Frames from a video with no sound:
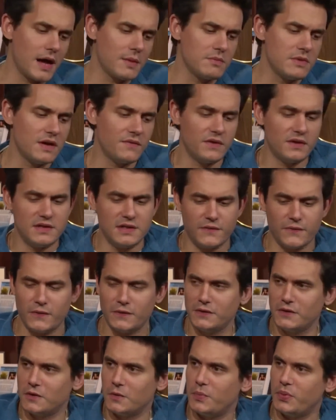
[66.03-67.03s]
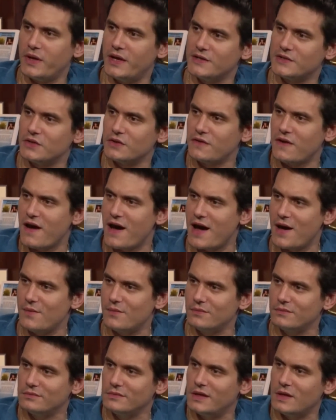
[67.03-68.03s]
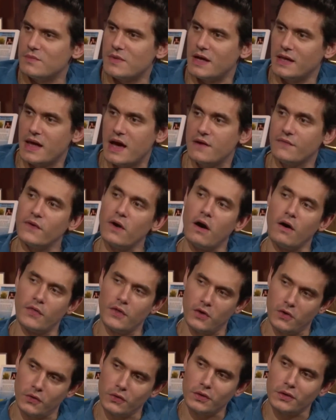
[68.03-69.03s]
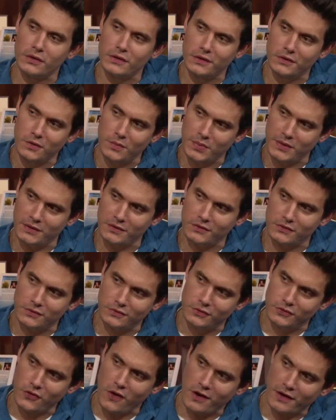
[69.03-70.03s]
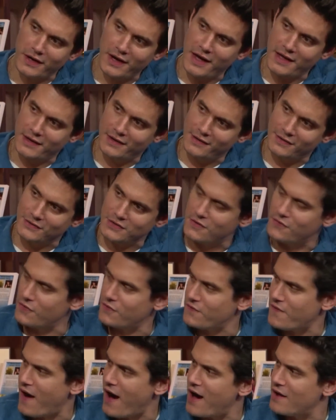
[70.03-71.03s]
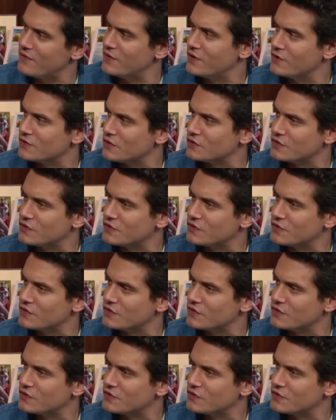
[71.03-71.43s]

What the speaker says: remind me of a different little place or time in my life, although a little bit truncated. It's over 5